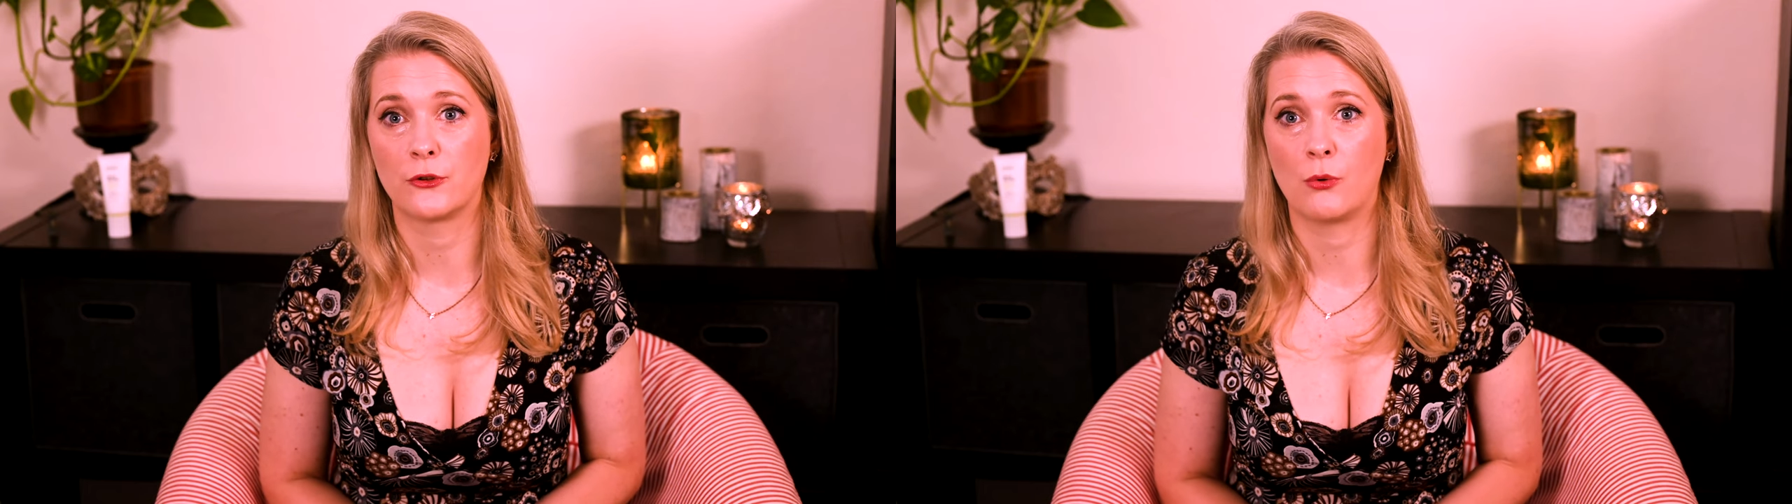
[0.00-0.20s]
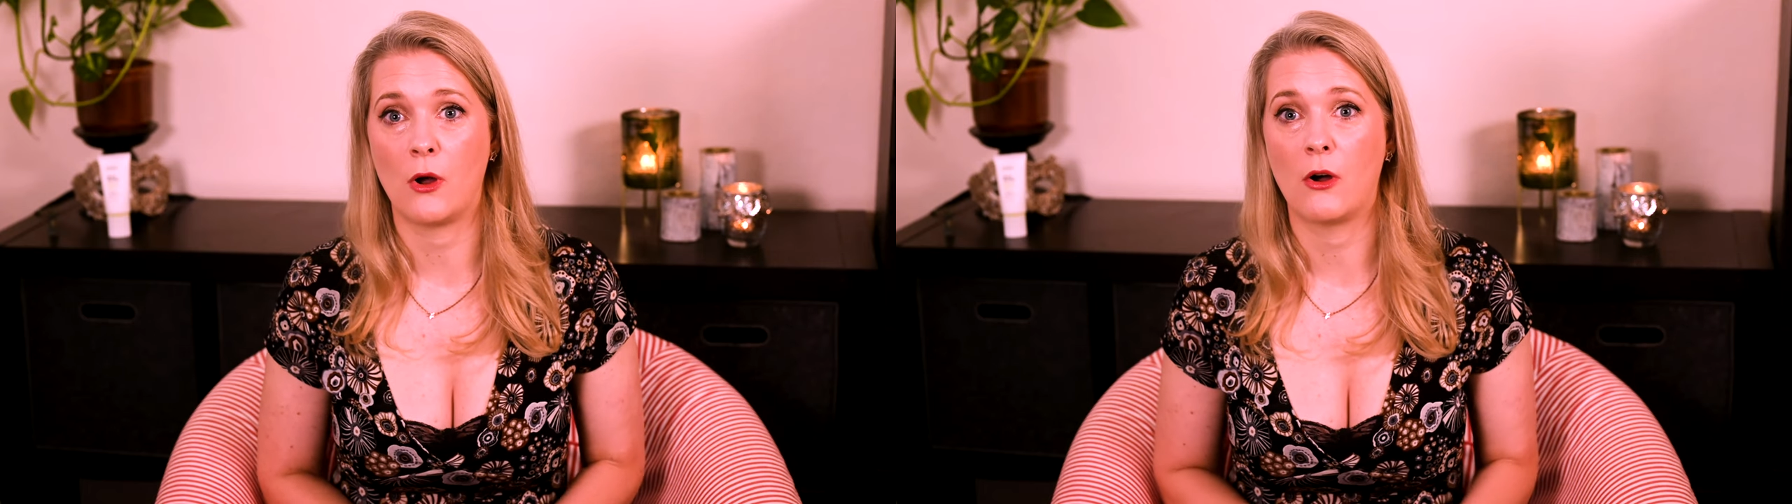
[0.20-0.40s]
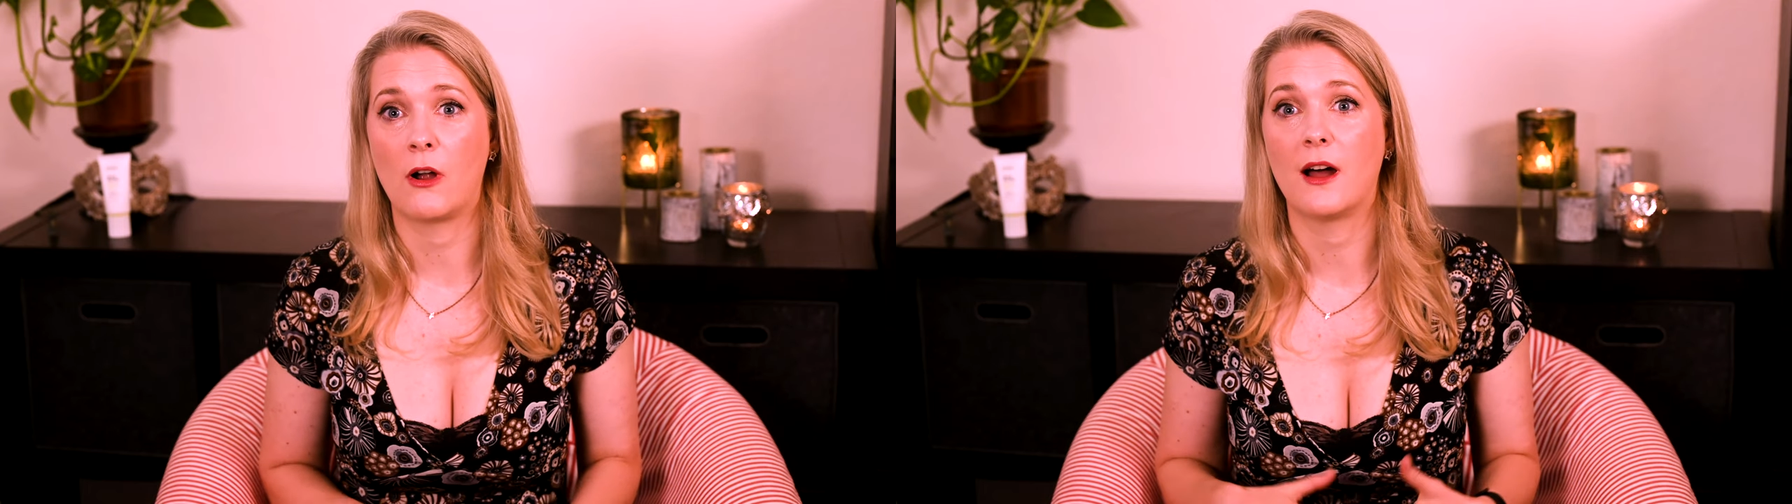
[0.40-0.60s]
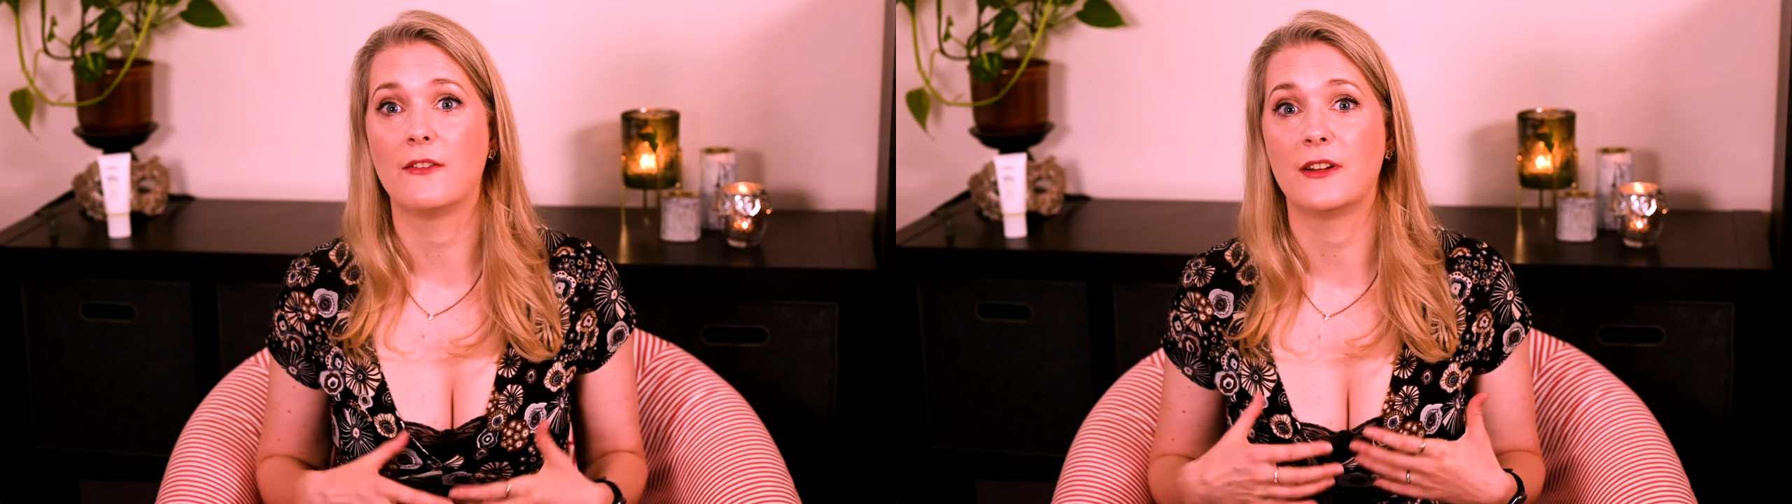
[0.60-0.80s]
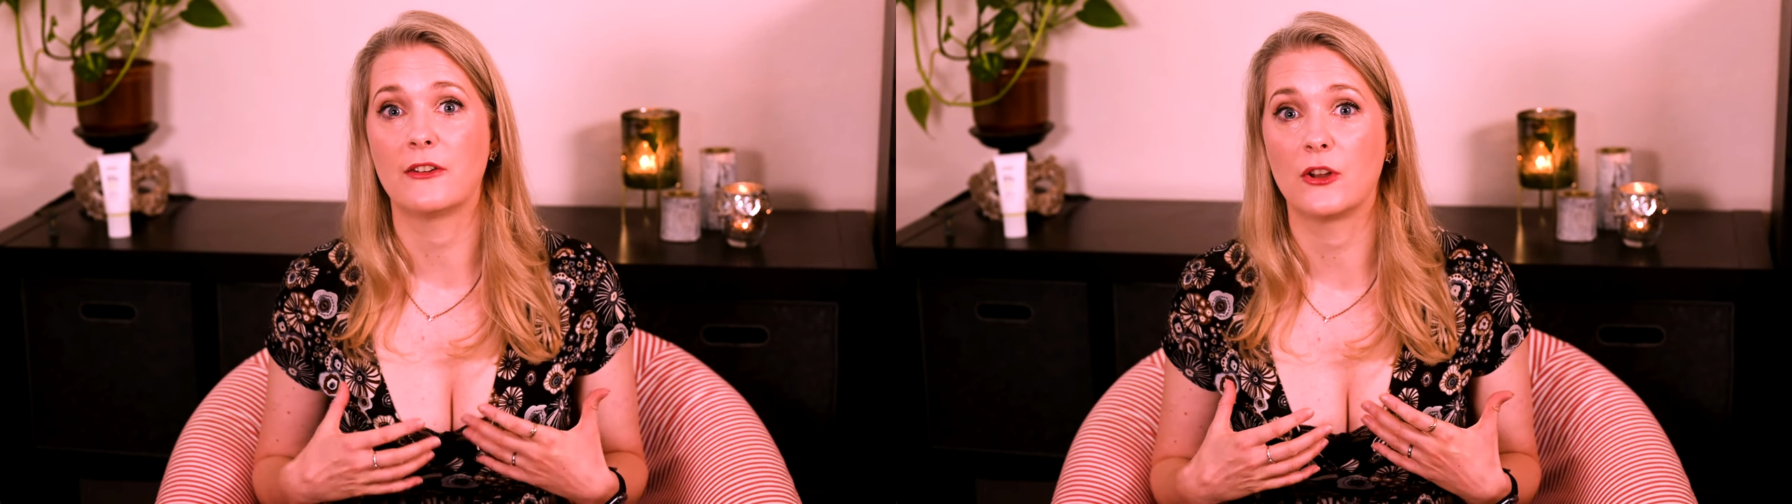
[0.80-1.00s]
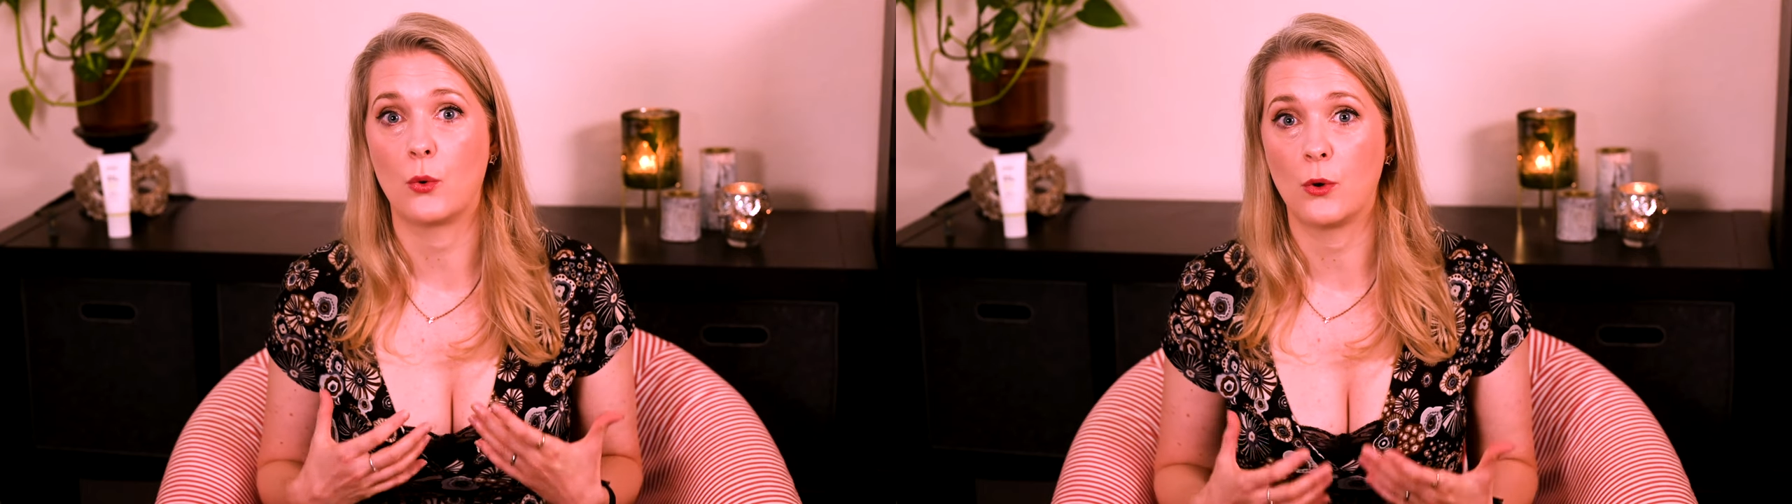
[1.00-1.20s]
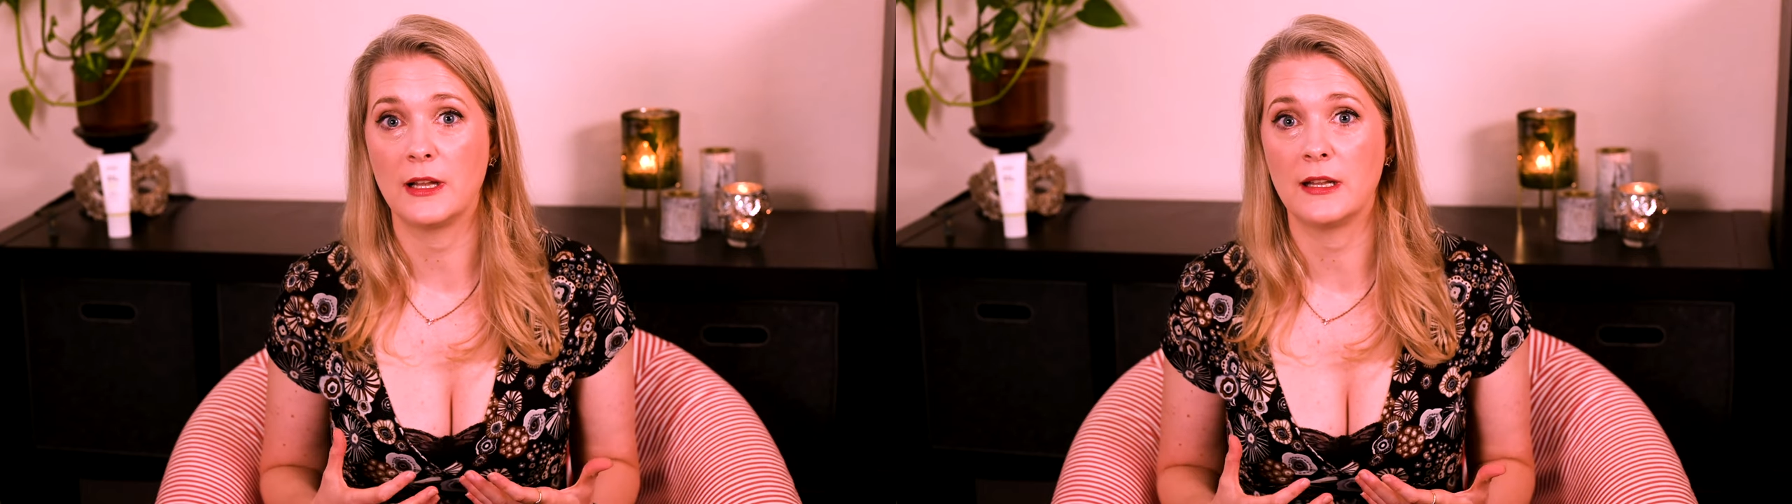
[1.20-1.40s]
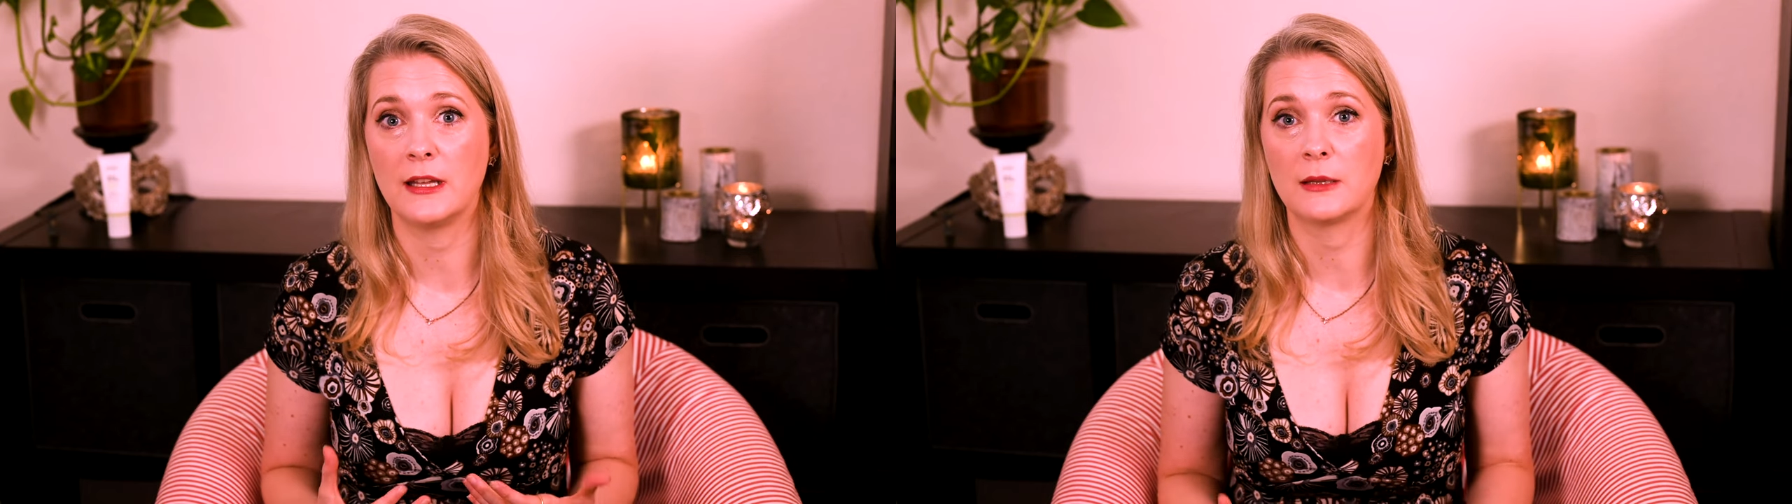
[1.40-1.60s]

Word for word: though or are very oily,